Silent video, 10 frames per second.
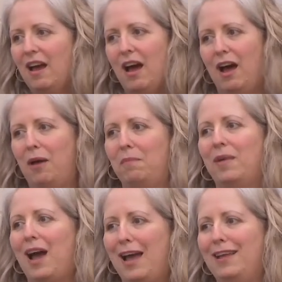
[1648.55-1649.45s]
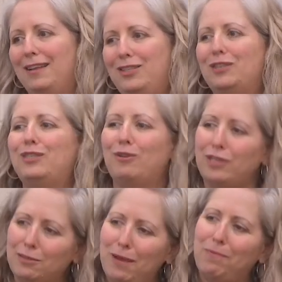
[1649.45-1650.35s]
Um, I, just so
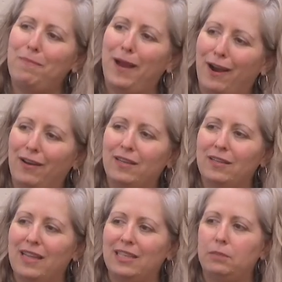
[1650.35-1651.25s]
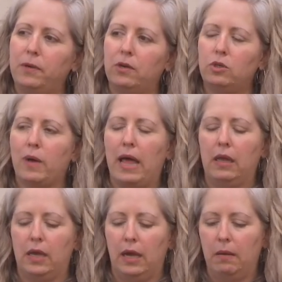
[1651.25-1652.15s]
just be prepared that that
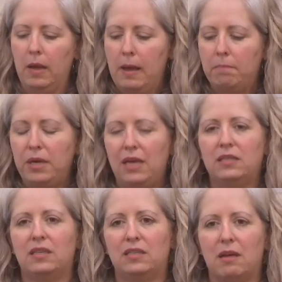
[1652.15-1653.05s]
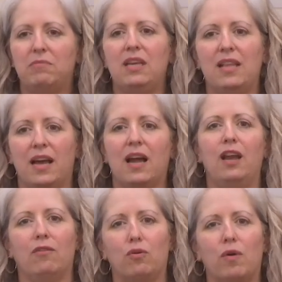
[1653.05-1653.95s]
spirituality piece is something that
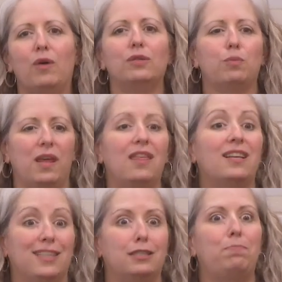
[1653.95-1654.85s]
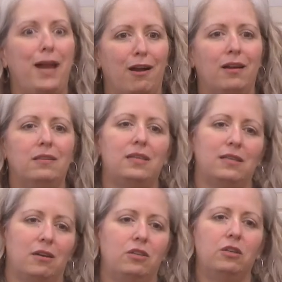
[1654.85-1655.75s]
kind of grows with us as parents
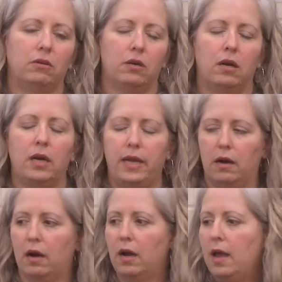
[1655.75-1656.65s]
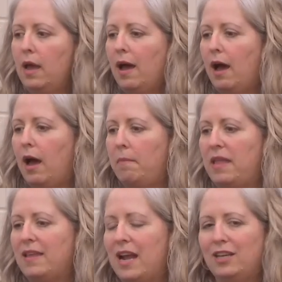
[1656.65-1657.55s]
as our children are here. Um,
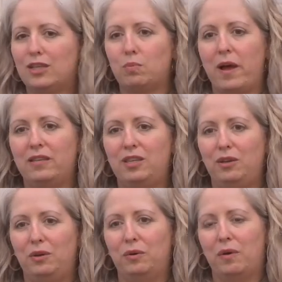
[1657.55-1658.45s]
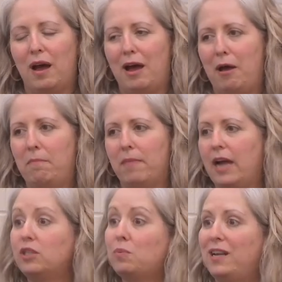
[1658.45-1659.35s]
and then I just want to, um,
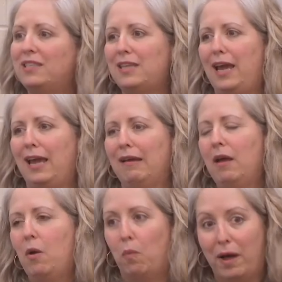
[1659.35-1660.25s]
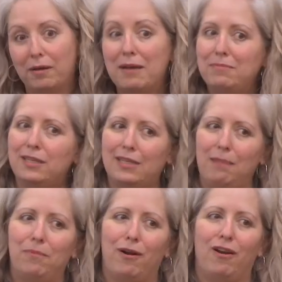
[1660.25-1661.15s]
I just want to say welcome to
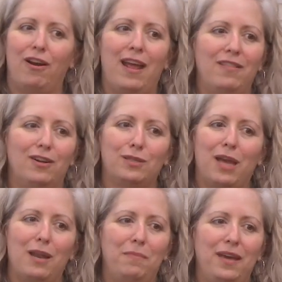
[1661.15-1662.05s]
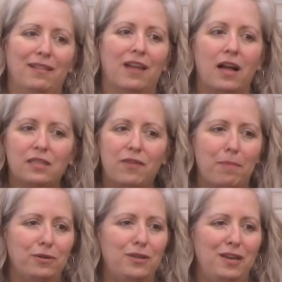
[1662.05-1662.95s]
St. Bernard, and there's going to be lots of
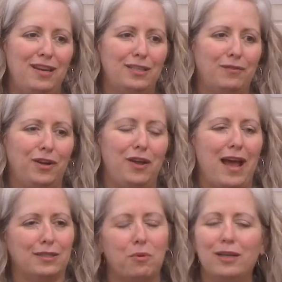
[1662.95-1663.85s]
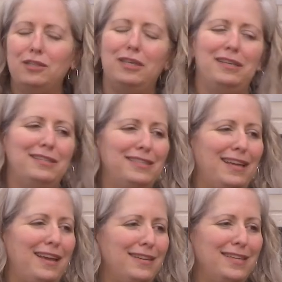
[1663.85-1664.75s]
opportunities for you to ask questions
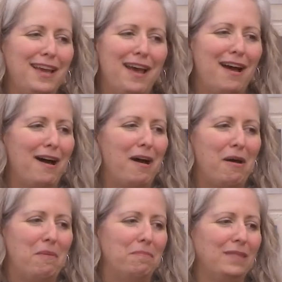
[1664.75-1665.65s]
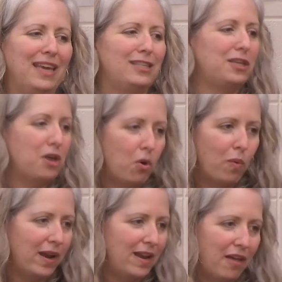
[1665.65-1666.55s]
and um, get to know
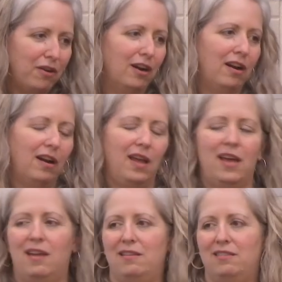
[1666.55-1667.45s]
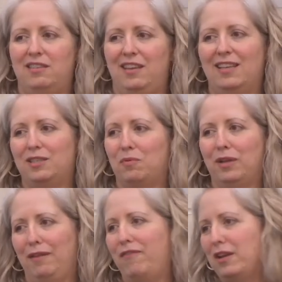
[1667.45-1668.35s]
one another, and it's a
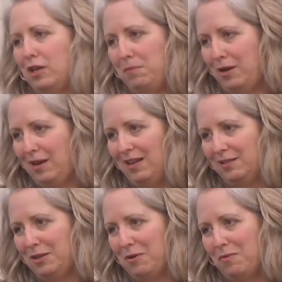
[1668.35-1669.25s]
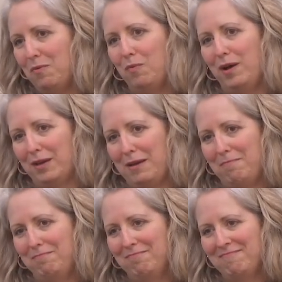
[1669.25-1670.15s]
really fun community. So
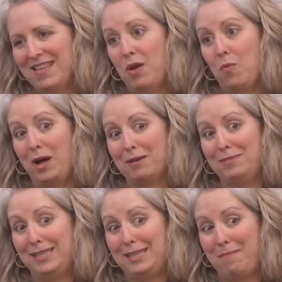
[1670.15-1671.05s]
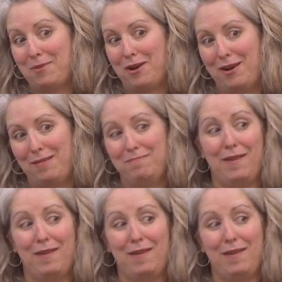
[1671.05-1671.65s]
welcome, welcome to St. Bernard.